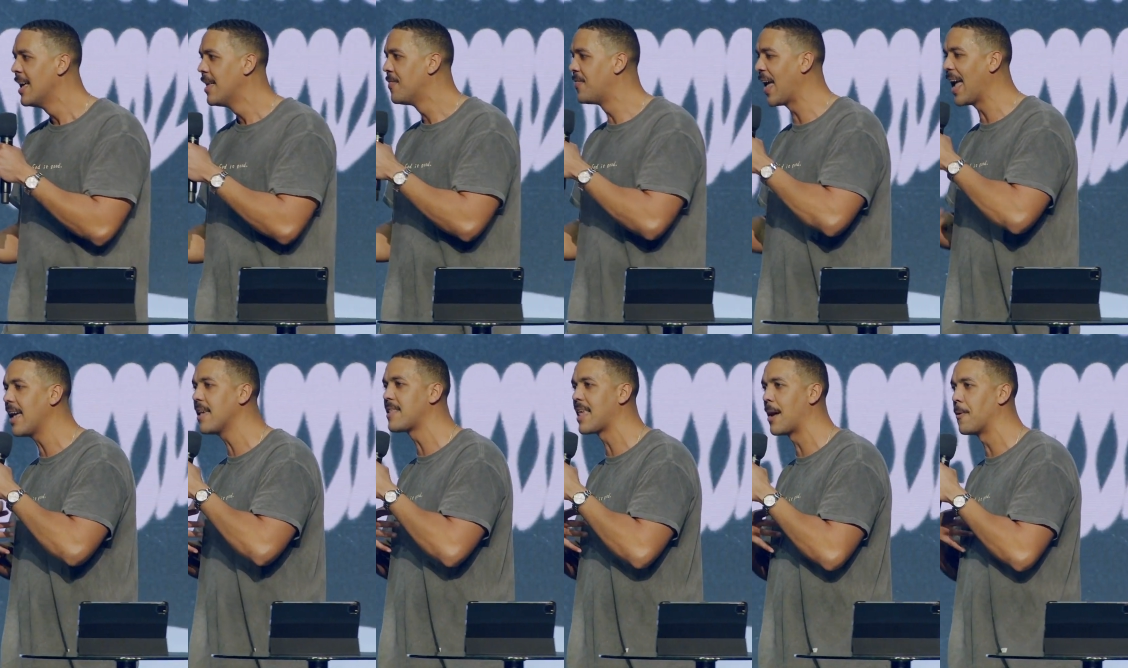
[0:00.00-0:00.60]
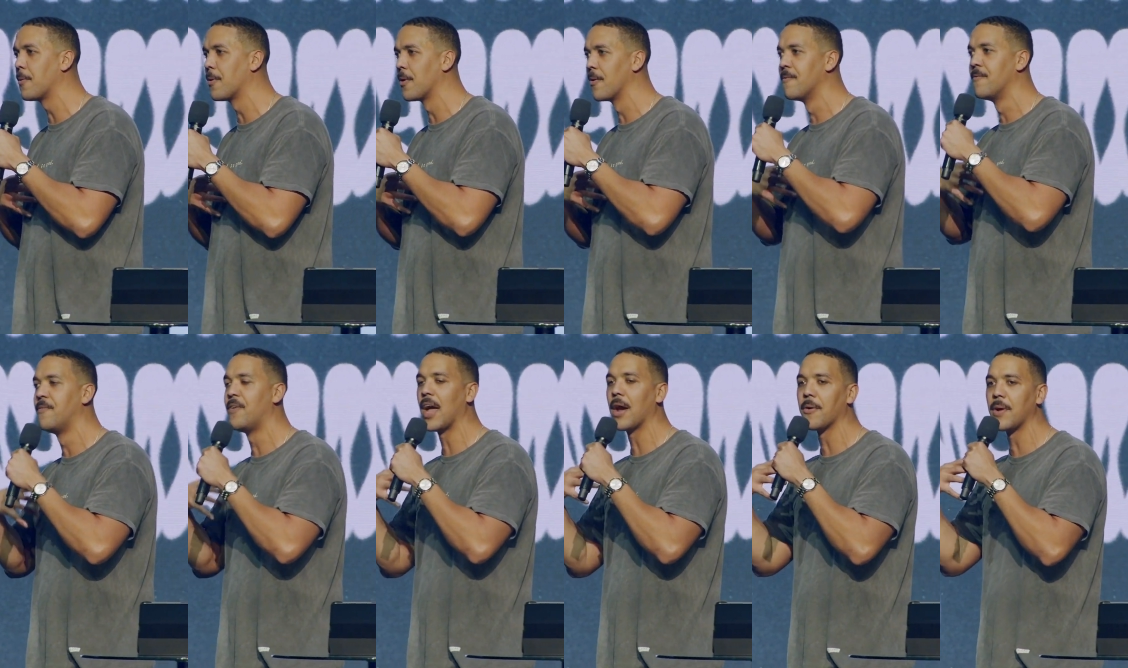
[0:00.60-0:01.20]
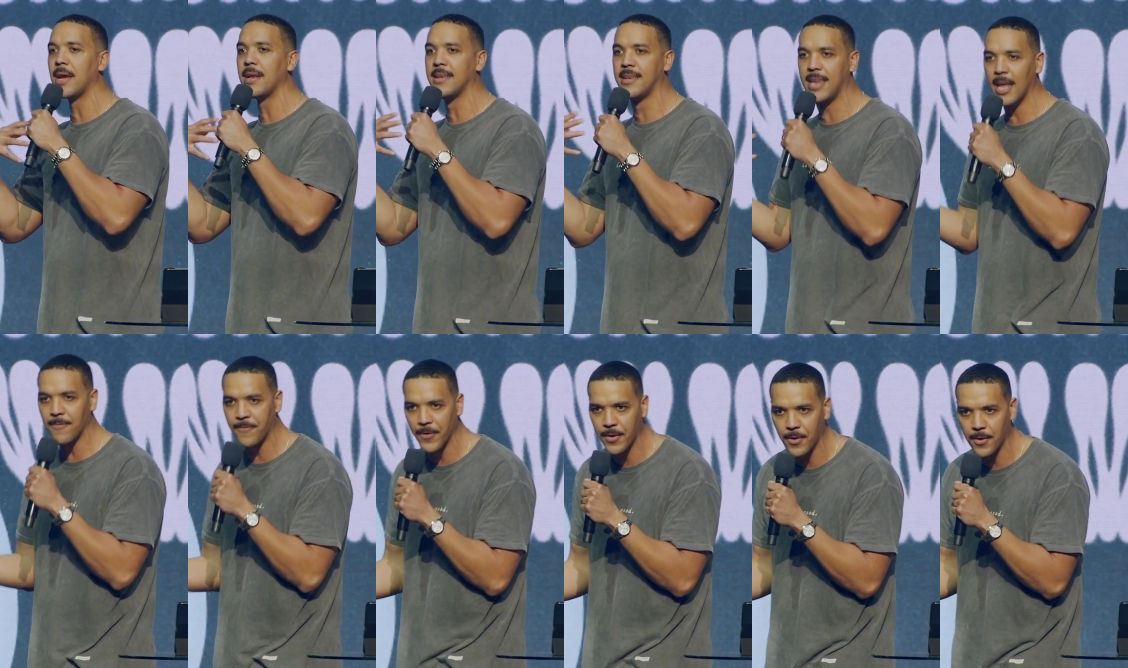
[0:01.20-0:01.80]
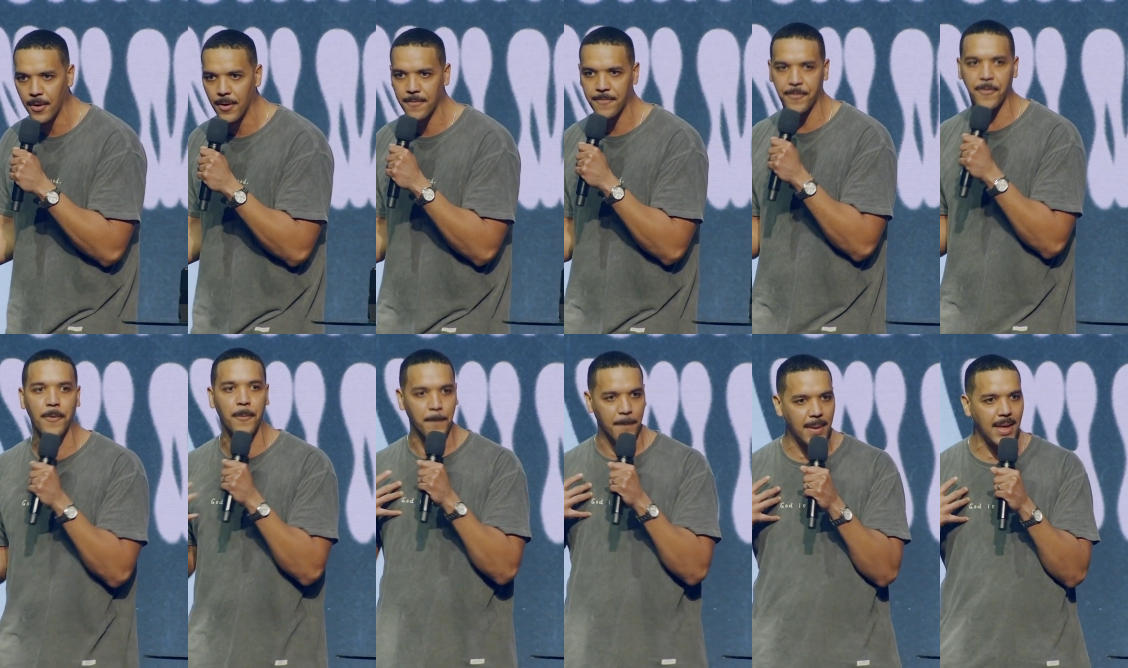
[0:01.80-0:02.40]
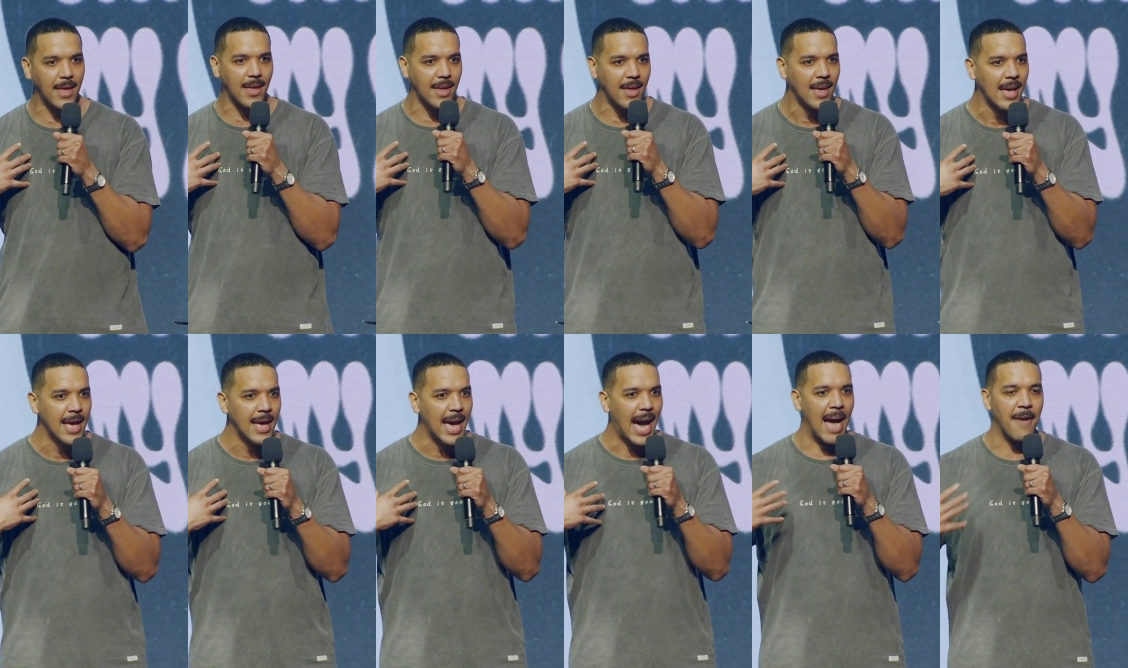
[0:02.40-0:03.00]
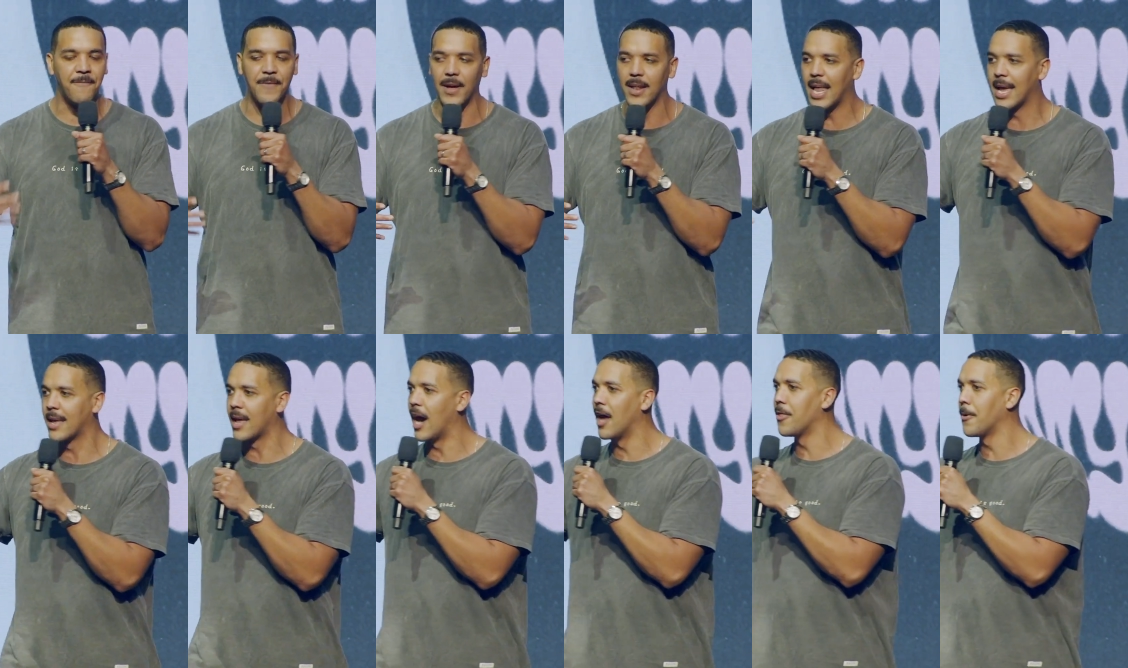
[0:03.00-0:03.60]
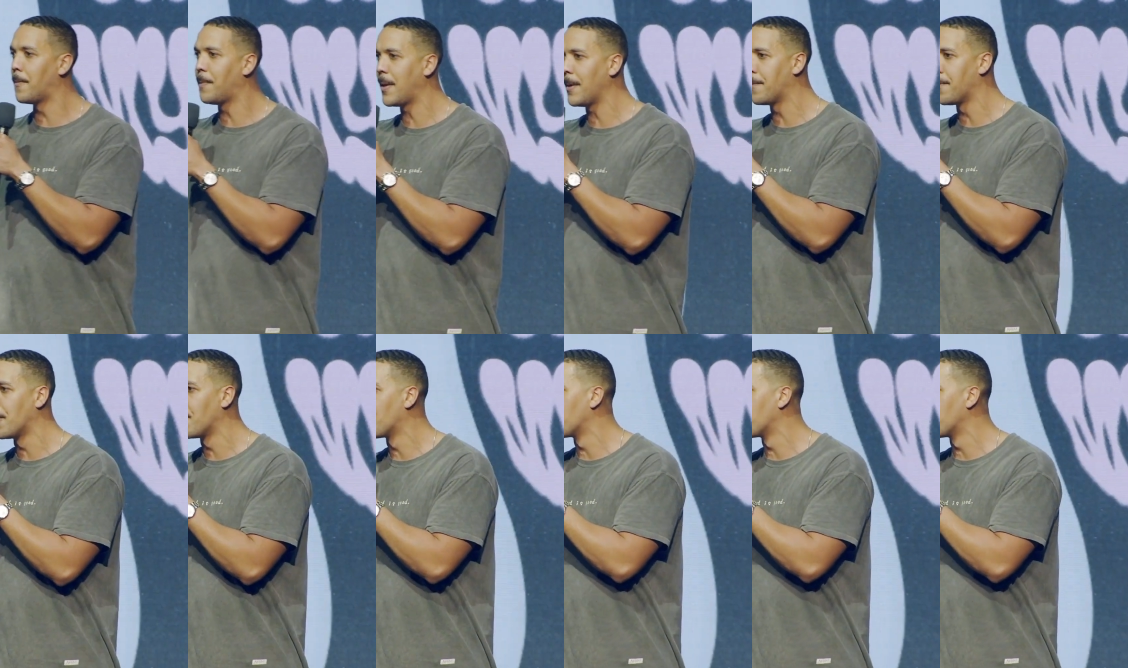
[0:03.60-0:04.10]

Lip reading: things that were very difficult for me, I felt like other people